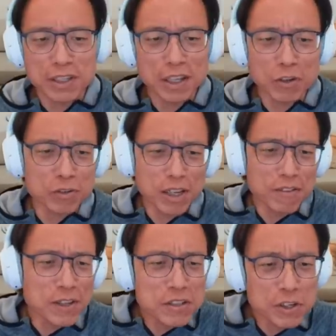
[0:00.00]
They don't
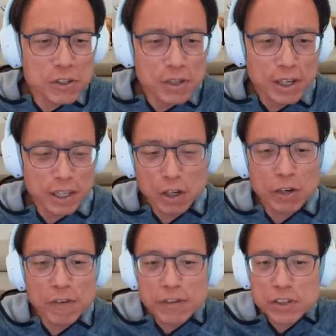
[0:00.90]
invest their, they
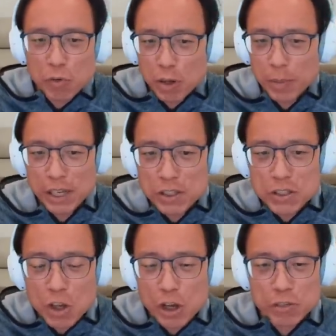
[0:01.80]
don't invest their real money in
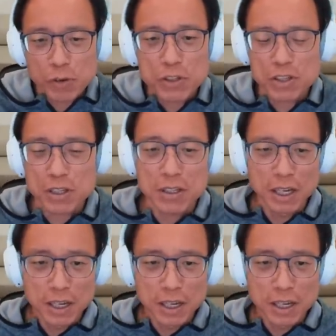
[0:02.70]
stocks, for instance.